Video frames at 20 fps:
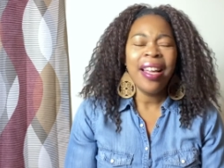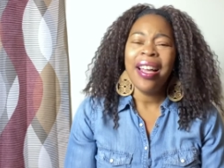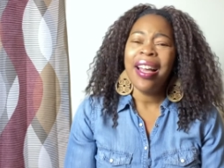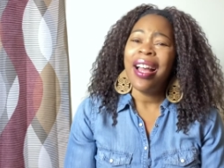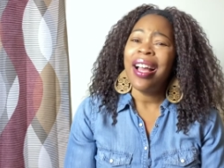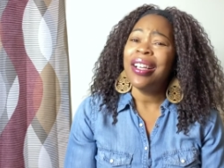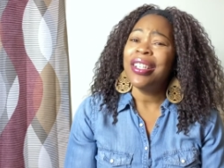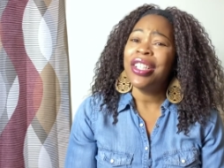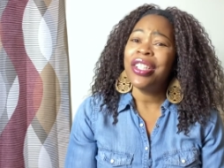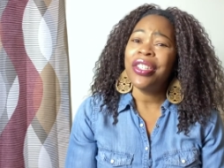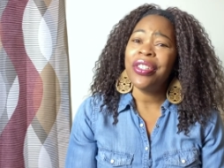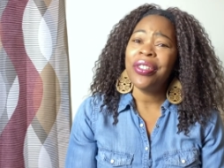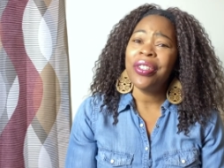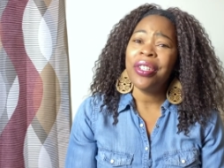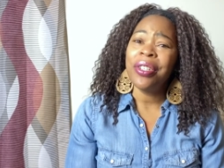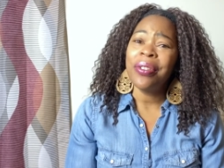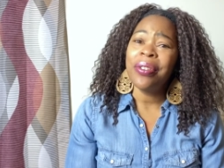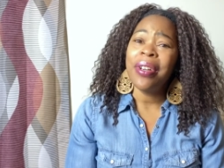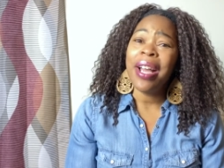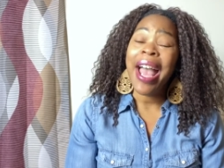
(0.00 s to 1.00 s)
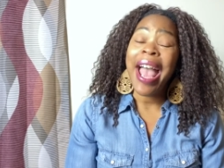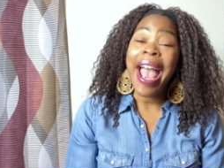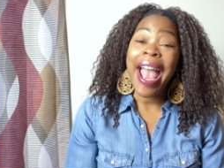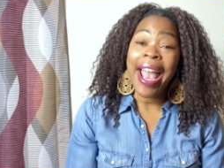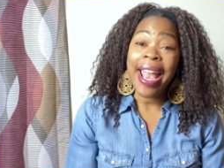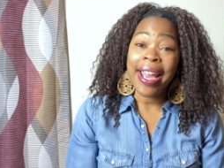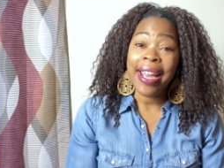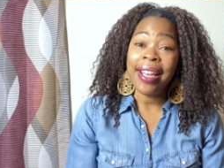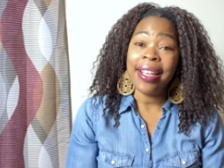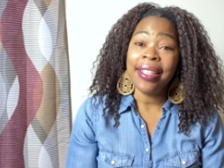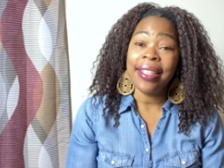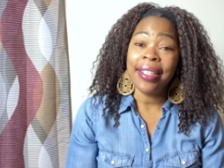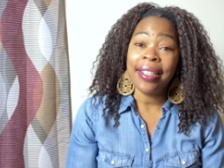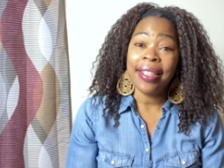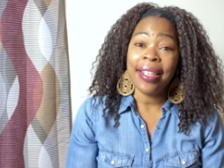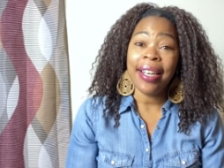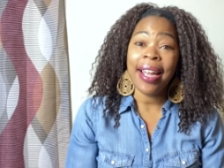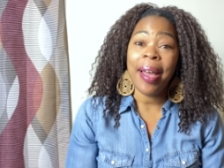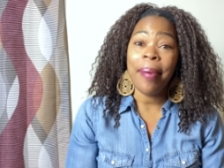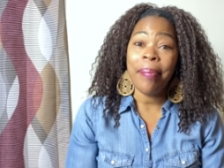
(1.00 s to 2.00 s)
I sure do hate
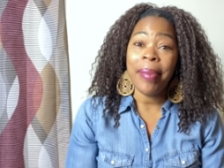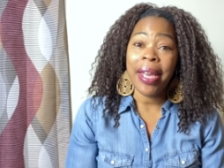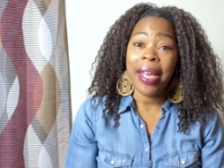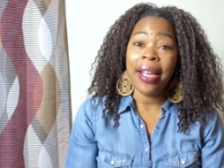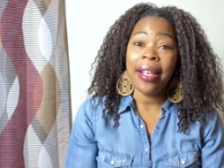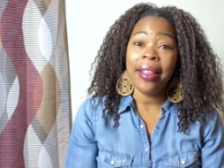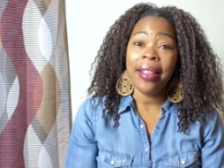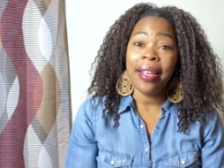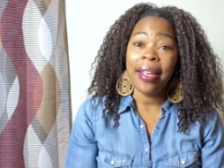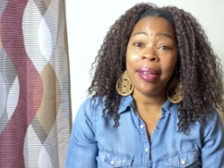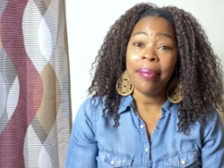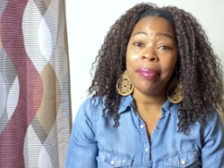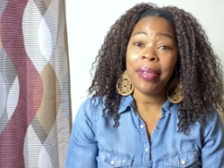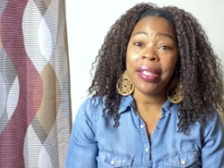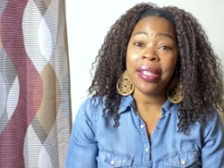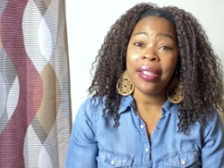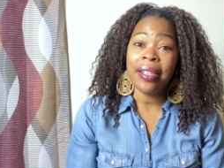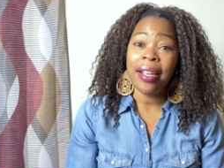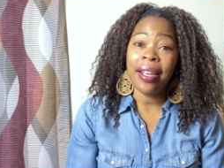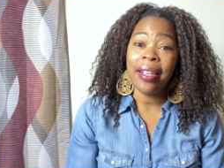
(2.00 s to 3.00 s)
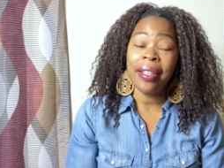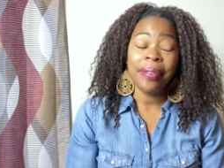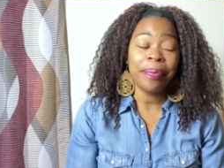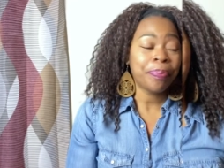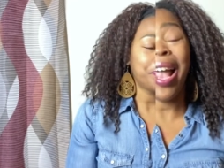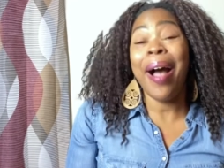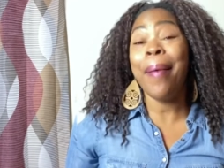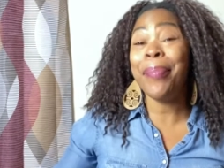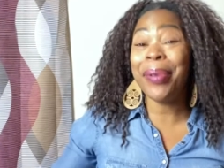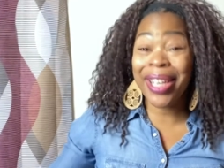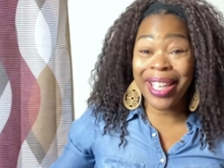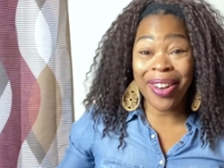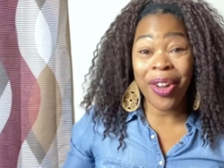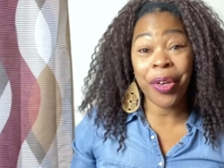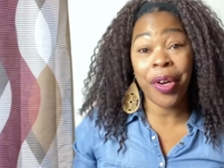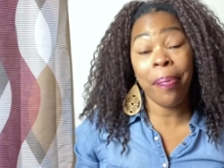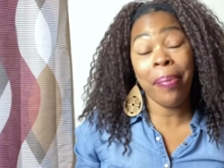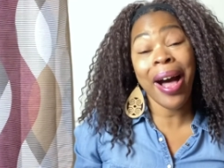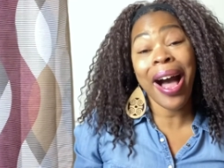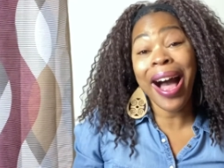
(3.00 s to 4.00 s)
that I made that mistake. But on
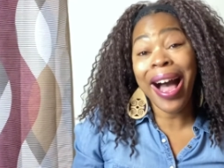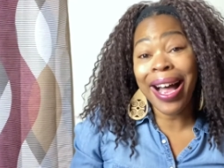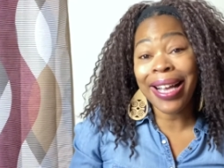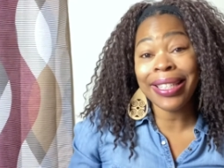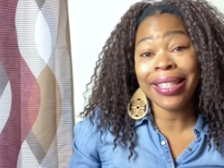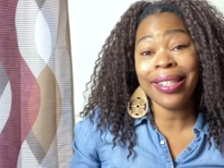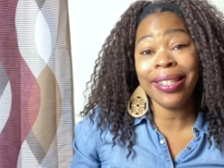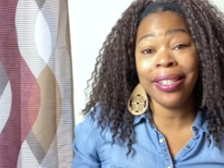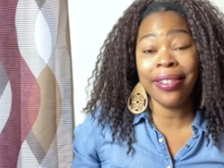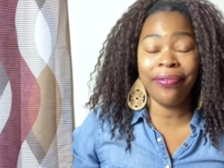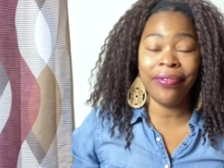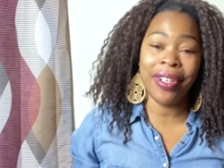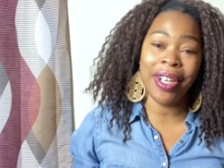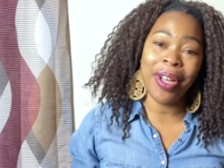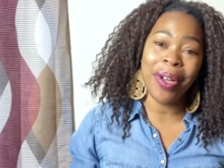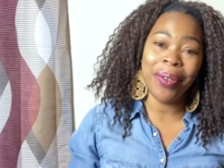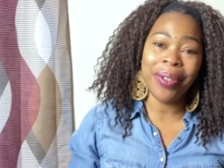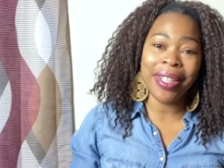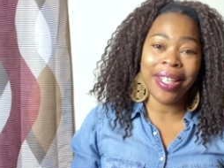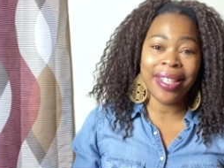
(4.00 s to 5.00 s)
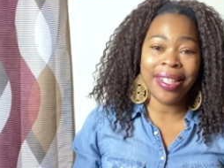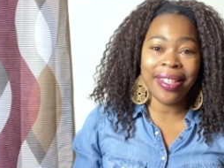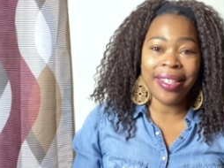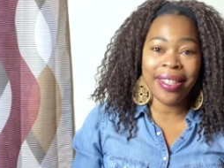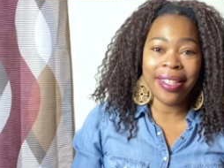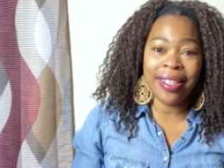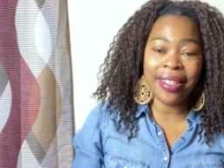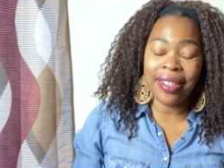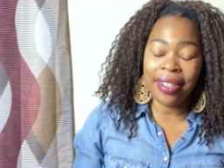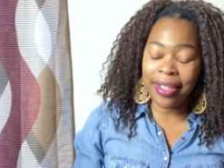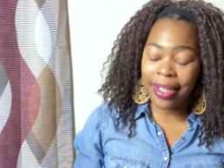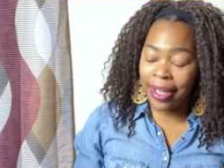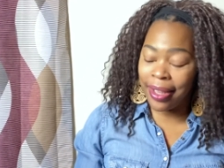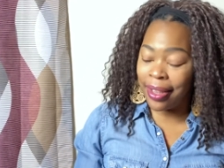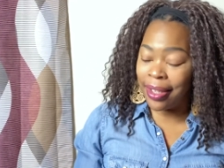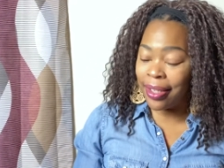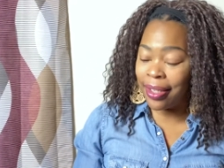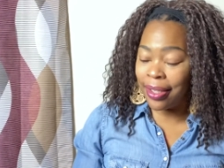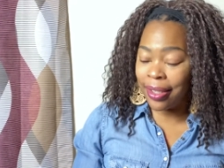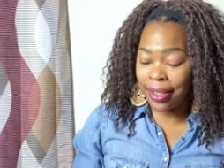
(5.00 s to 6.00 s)
a positive note, let's just look at
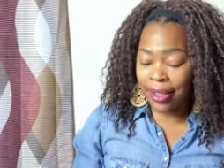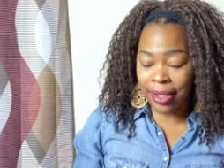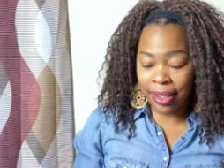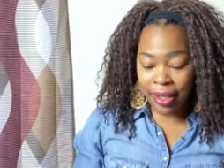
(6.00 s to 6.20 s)
this.